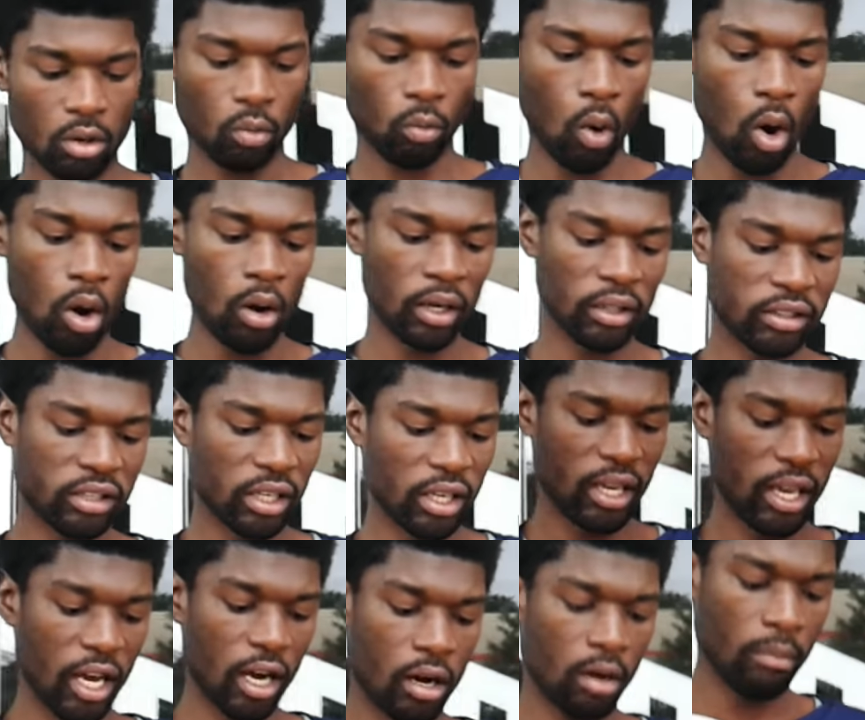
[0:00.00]
Woe unto
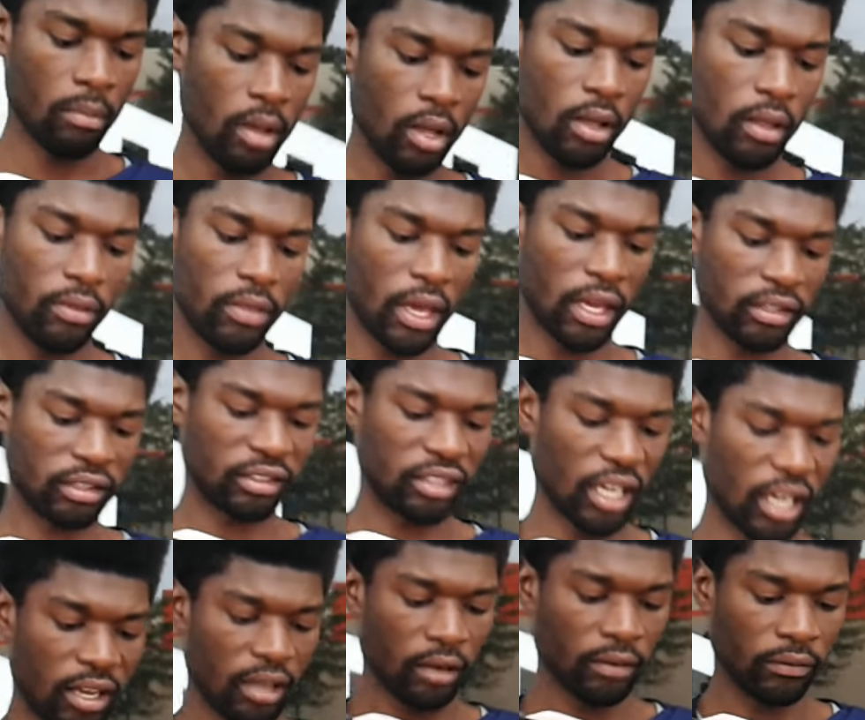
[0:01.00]
him that
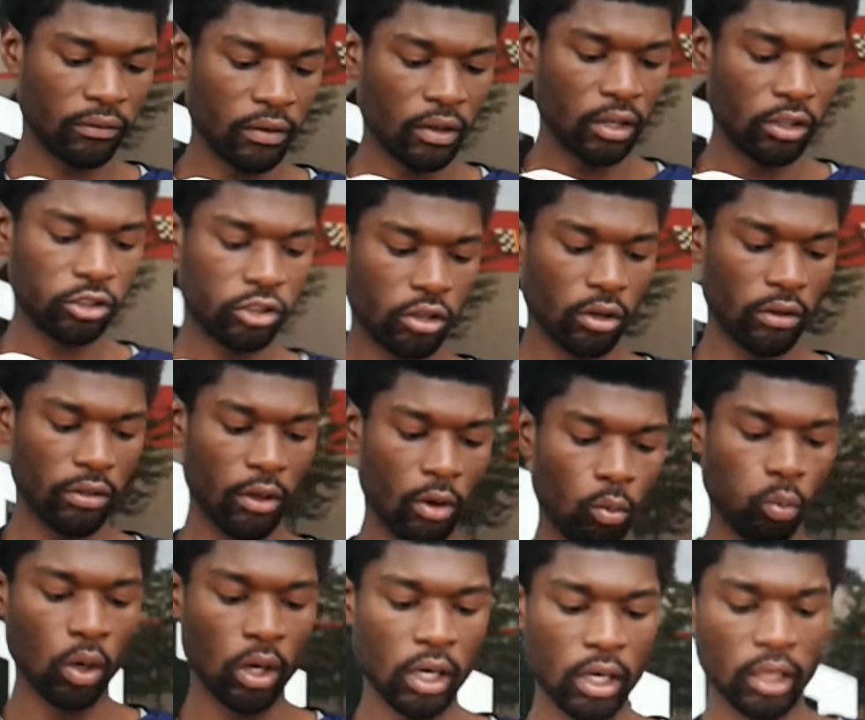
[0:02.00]
saith to the
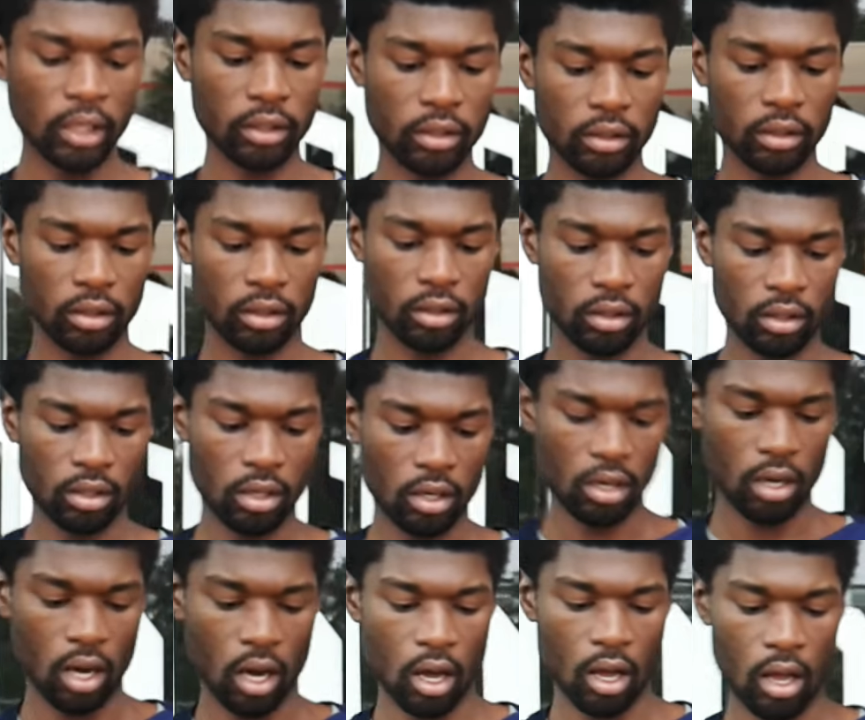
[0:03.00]
wood,
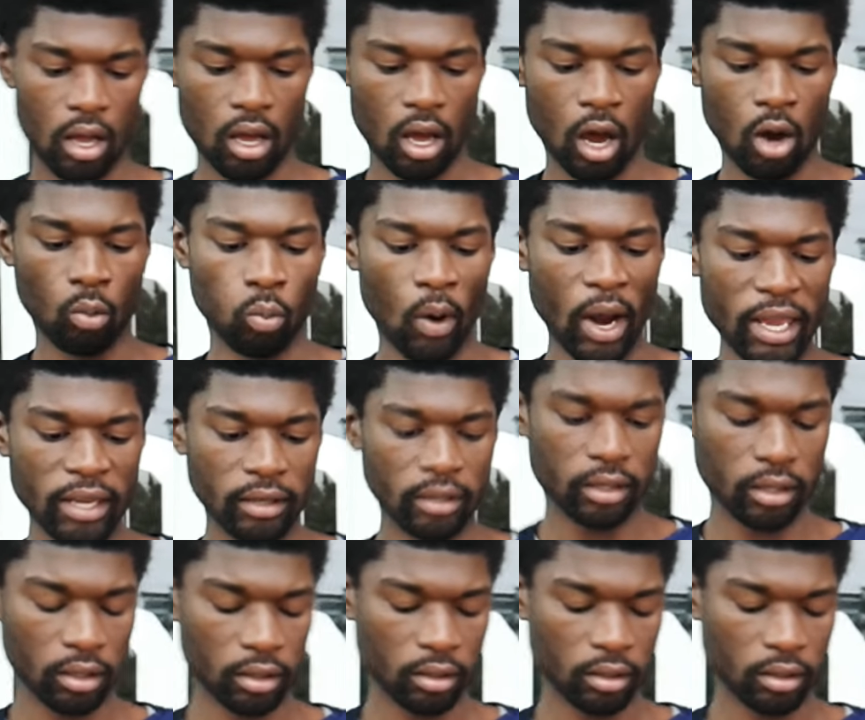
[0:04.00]
awake,